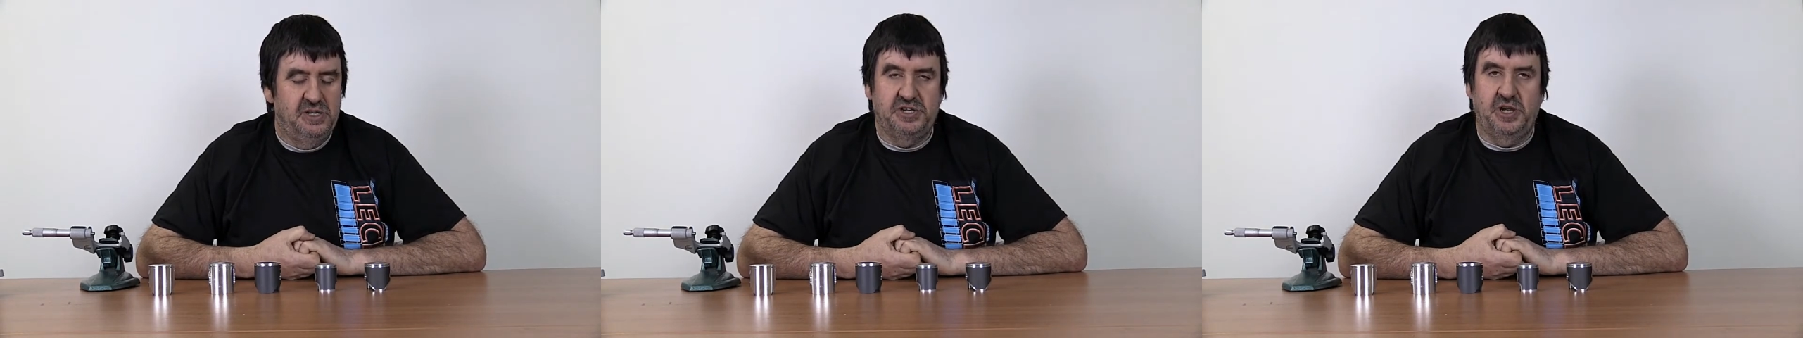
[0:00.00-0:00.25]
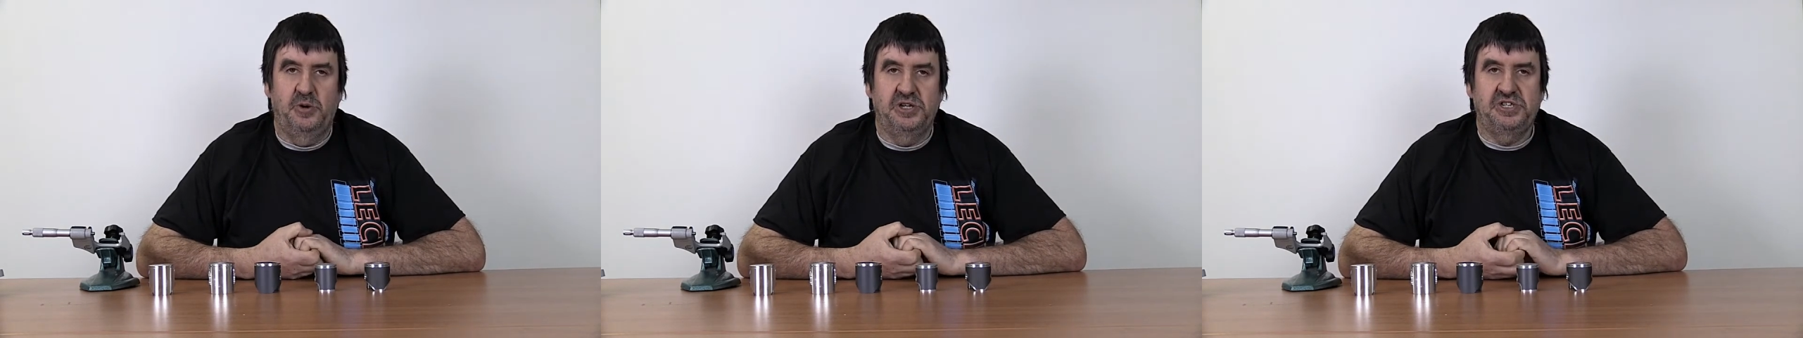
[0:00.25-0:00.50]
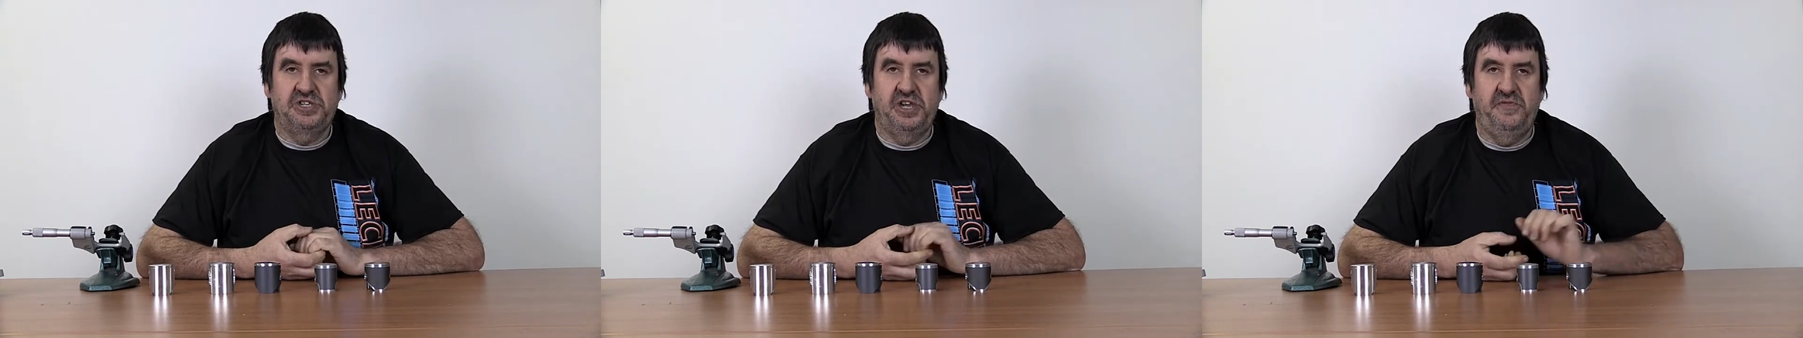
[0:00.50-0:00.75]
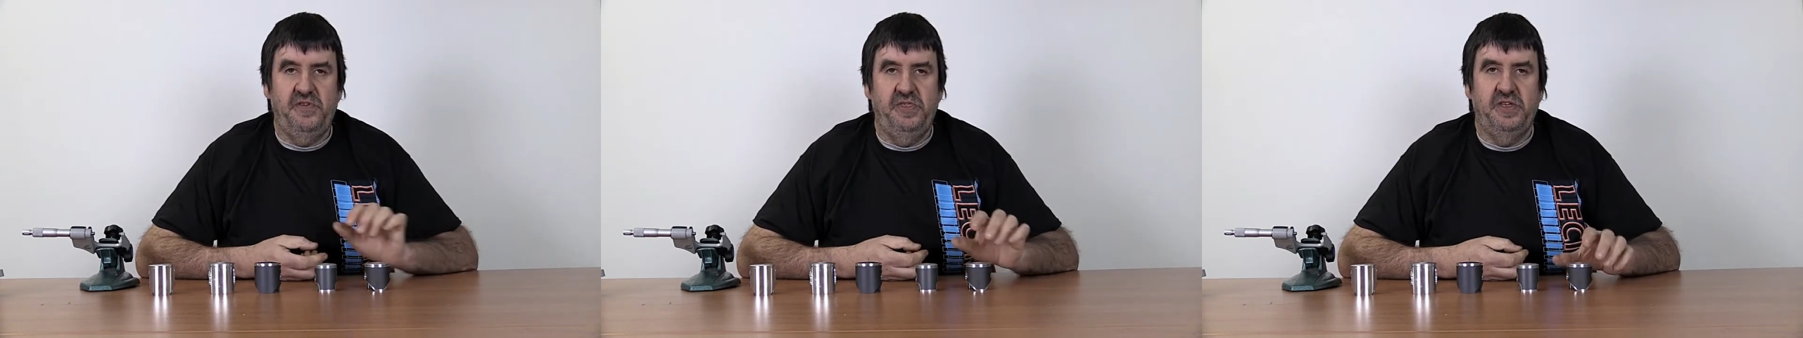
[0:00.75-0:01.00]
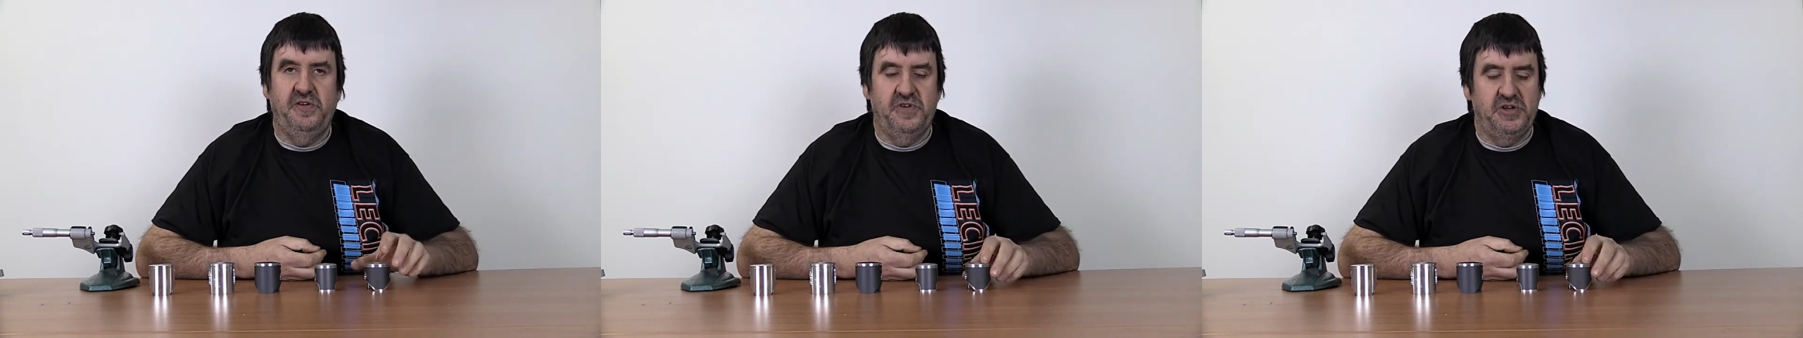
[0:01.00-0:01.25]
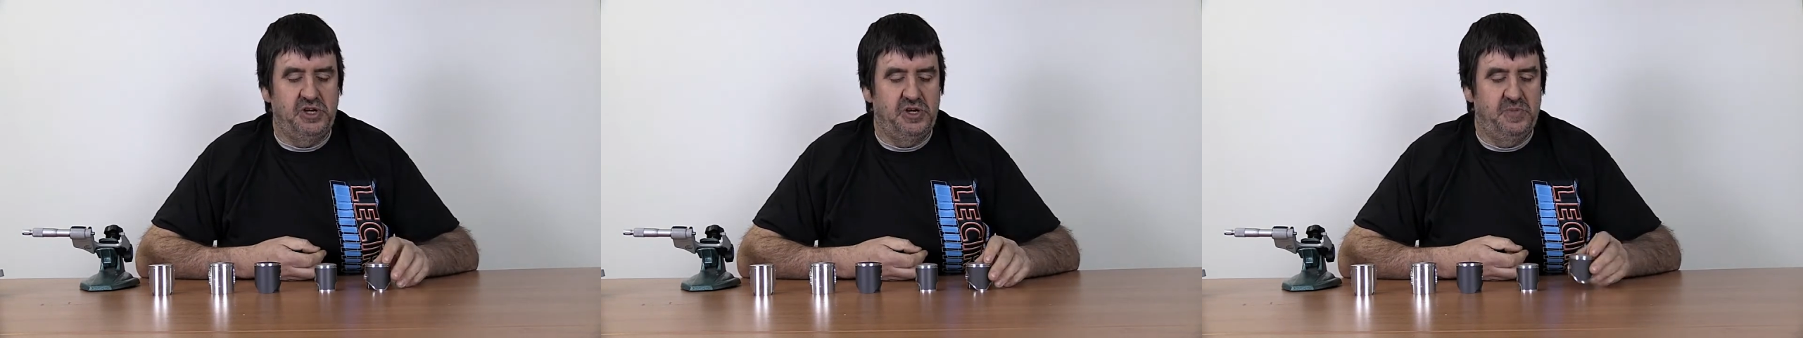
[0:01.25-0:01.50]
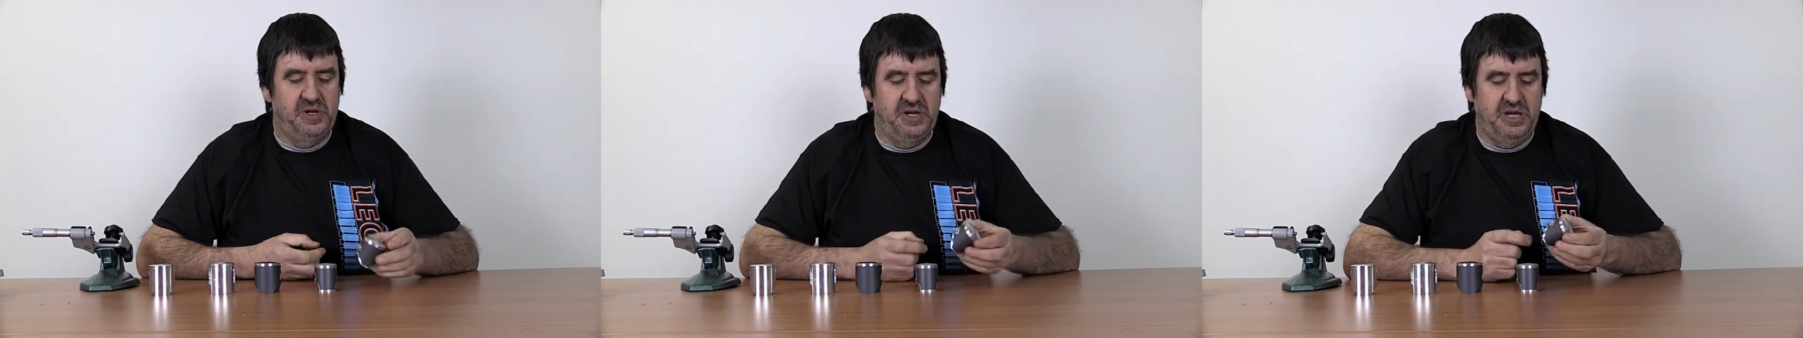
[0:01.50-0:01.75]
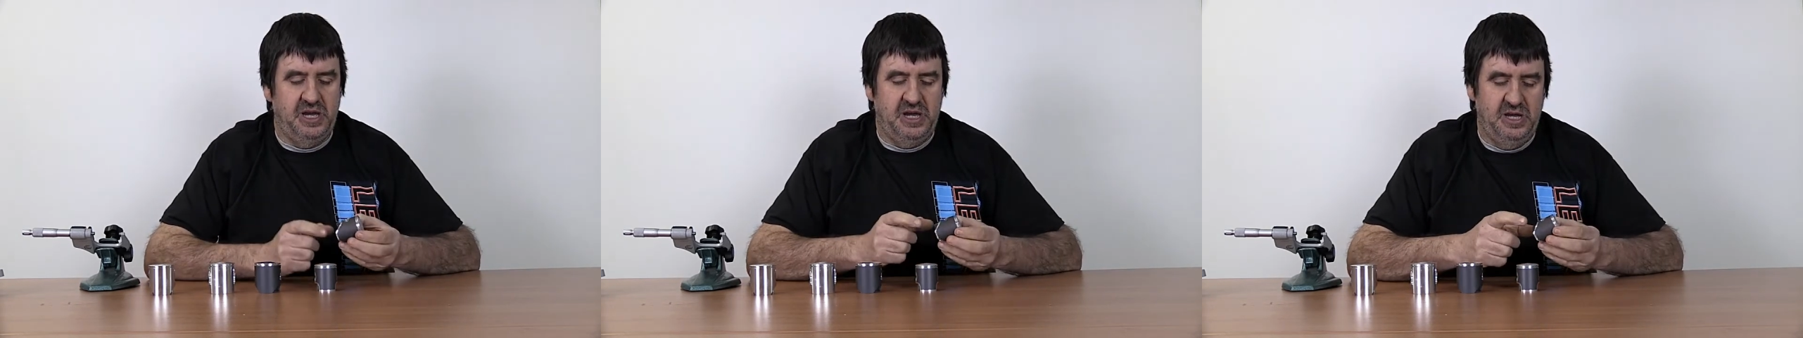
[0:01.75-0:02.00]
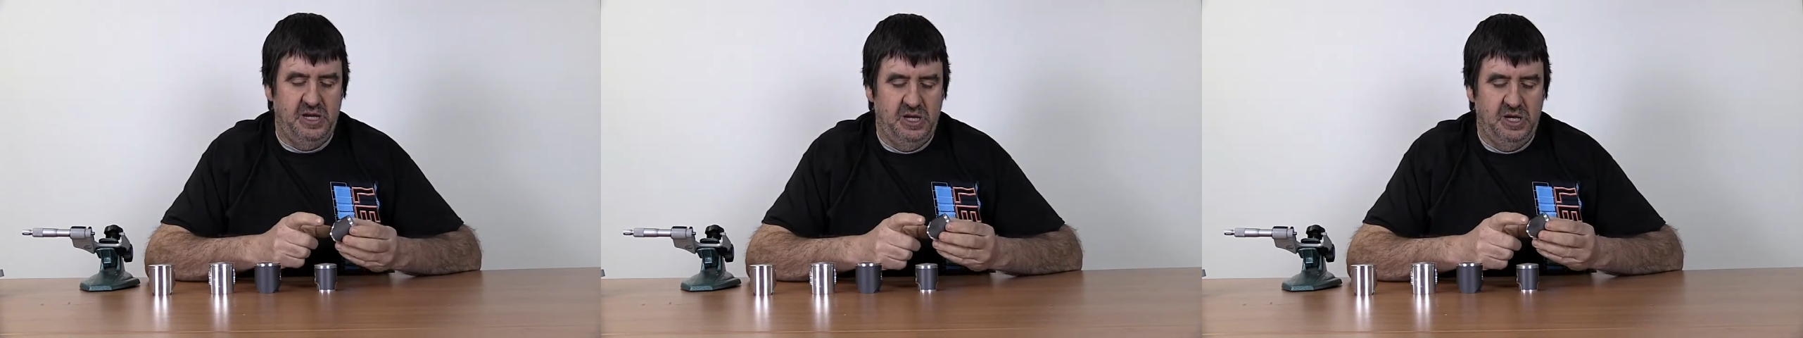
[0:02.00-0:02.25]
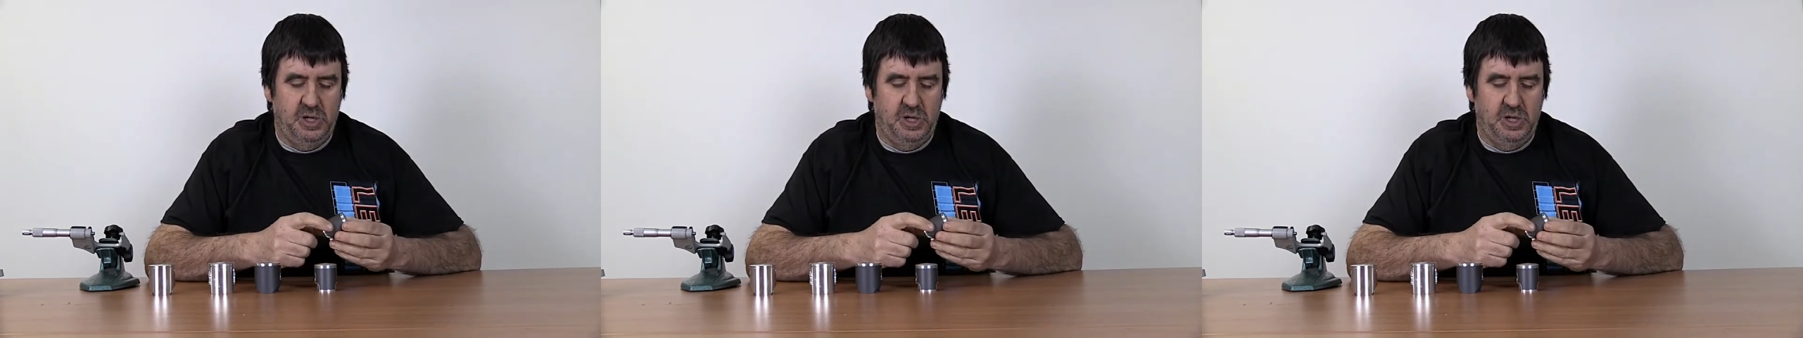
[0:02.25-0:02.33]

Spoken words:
so a seventh of a human hair